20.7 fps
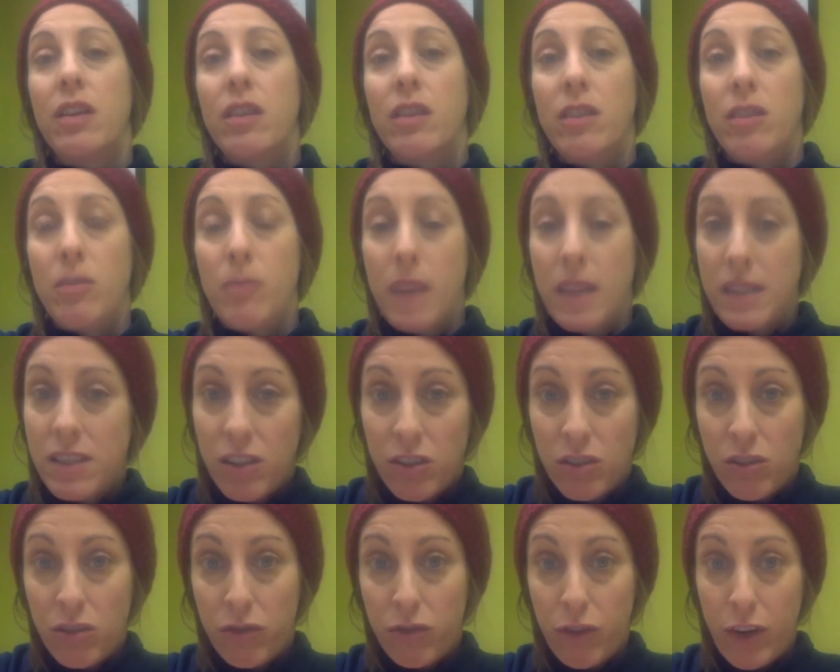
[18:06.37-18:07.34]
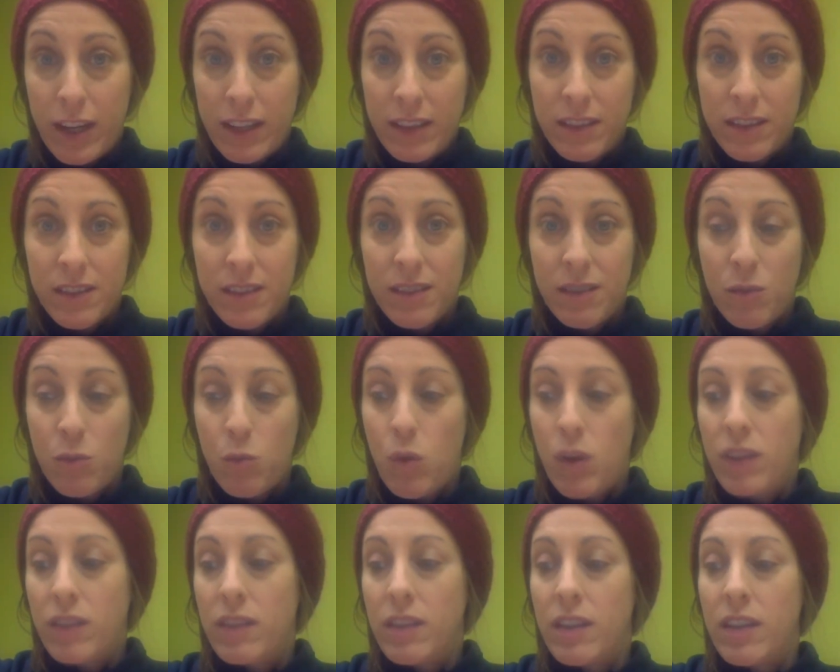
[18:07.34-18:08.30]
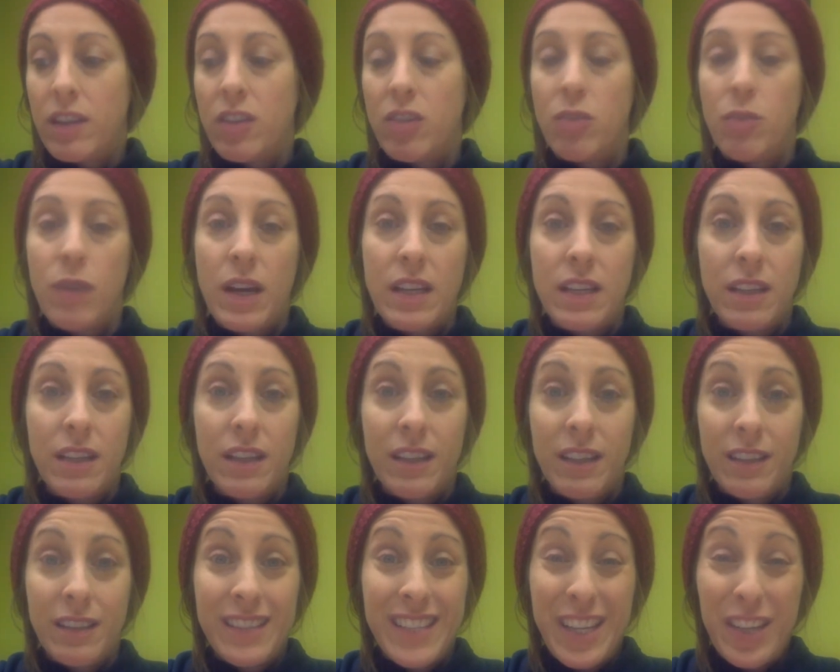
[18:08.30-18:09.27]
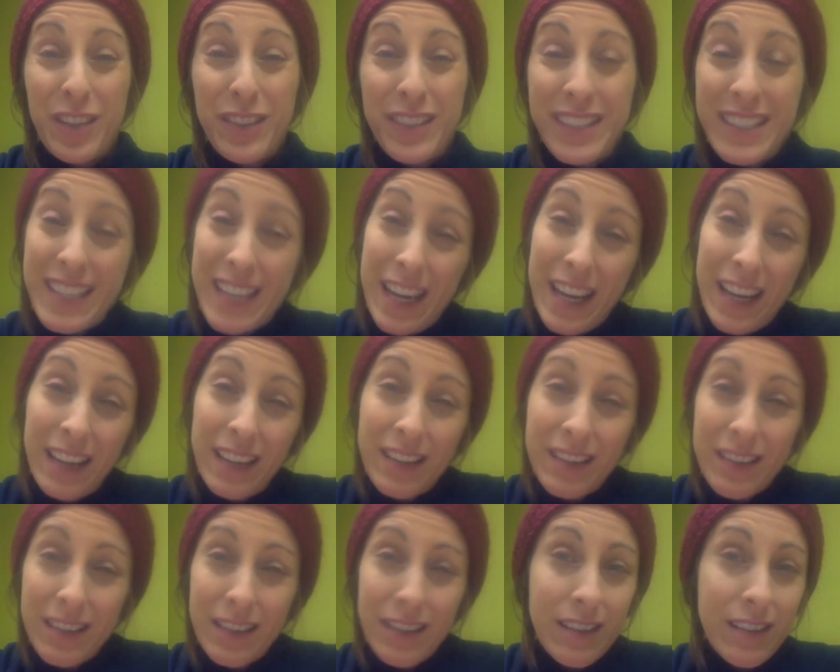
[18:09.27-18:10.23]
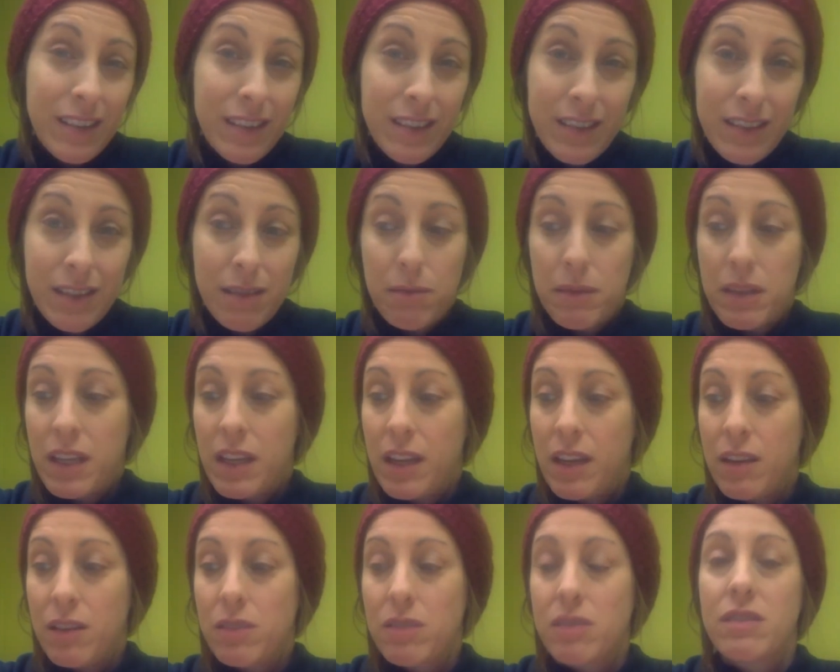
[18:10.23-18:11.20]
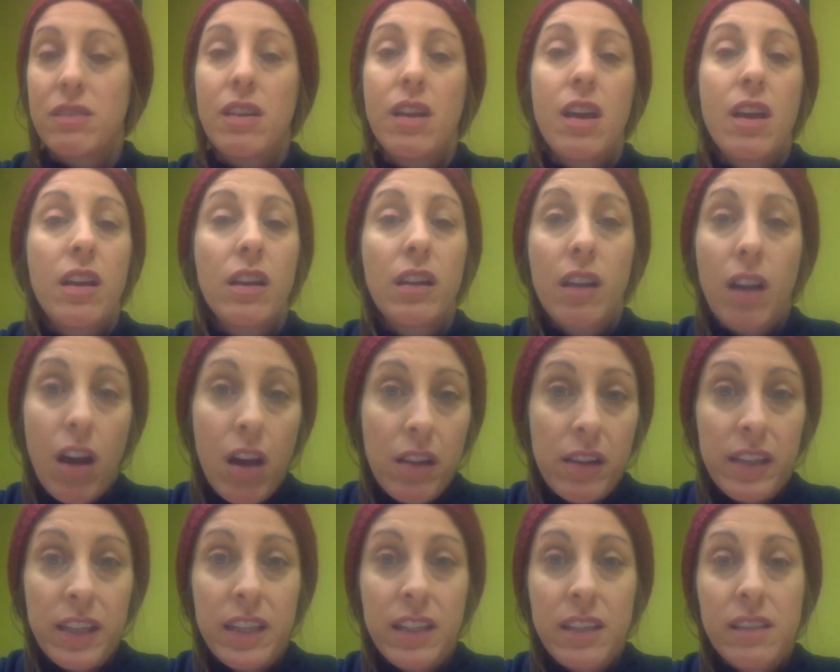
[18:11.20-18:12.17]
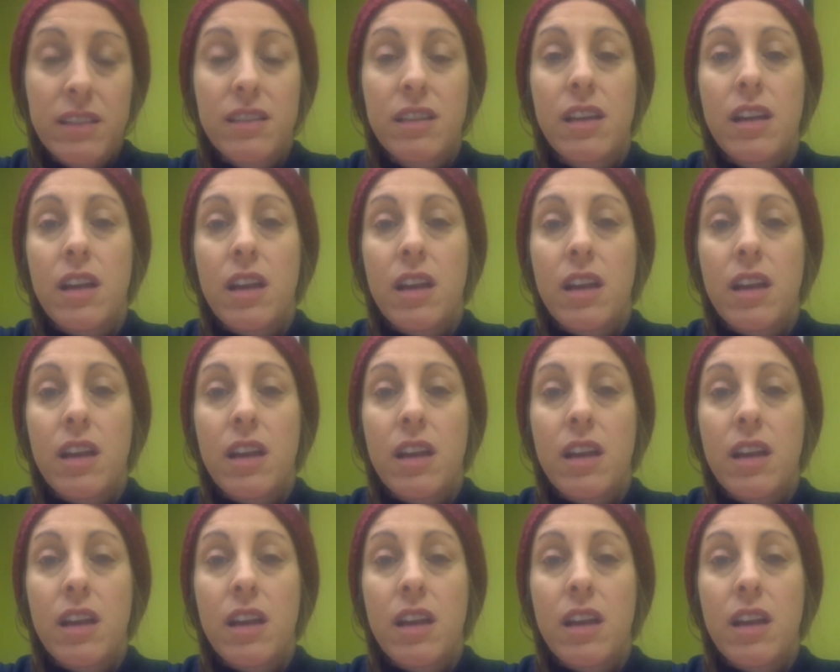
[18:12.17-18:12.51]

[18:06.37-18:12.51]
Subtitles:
You might tell your friends one thing, you might tell dates something else, colleagues,